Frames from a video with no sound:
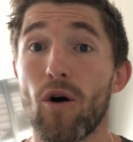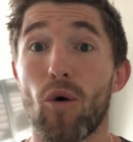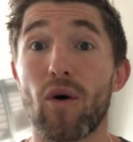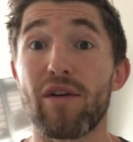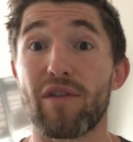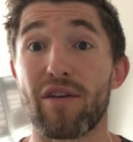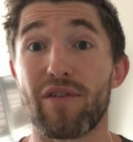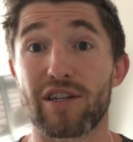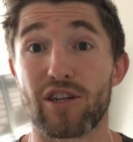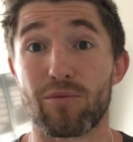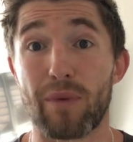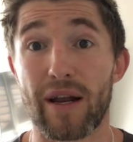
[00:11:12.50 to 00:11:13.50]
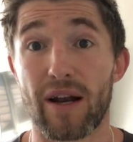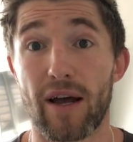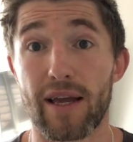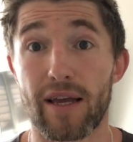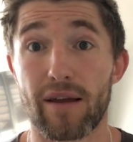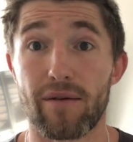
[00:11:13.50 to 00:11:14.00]
or even if it's just being
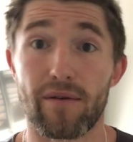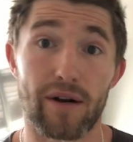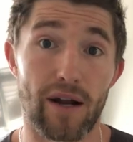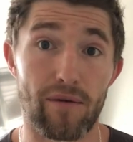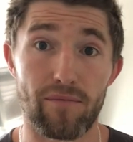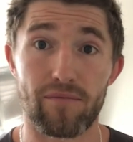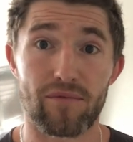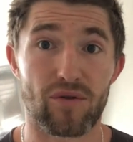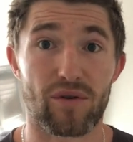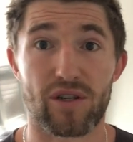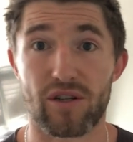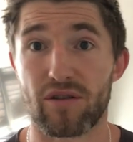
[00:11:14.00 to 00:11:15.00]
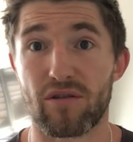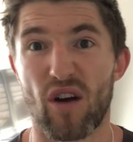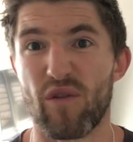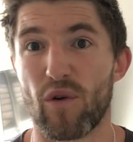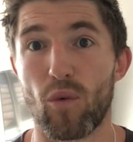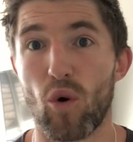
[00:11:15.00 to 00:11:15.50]
like, you know, do you want to just
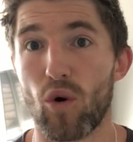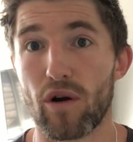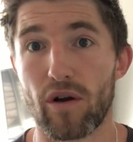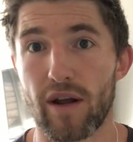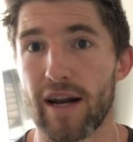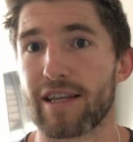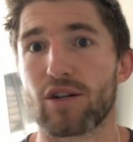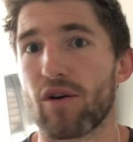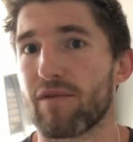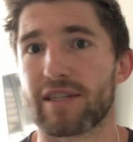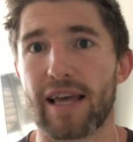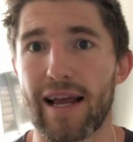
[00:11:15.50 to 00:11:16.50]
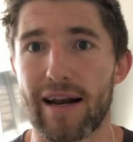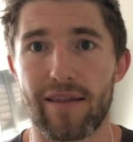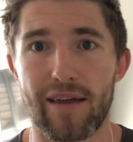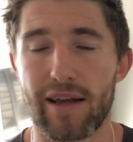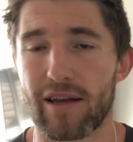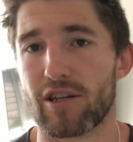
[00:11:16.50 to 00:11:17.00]
go for a walk? And it's not even saying
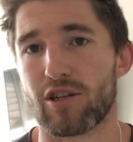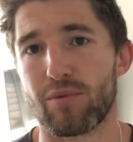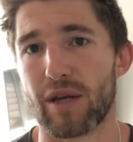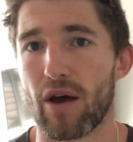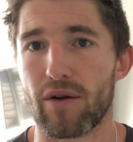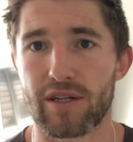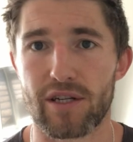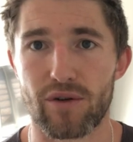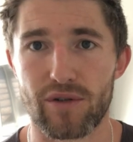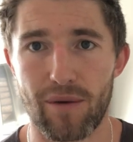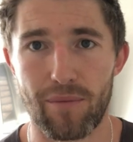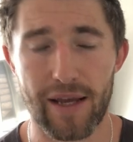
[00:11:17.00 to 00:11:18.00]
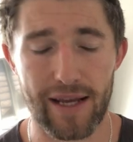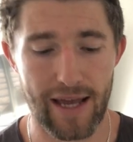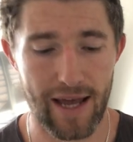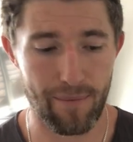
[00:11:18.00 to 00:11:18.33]
anything, it can just be going to do something.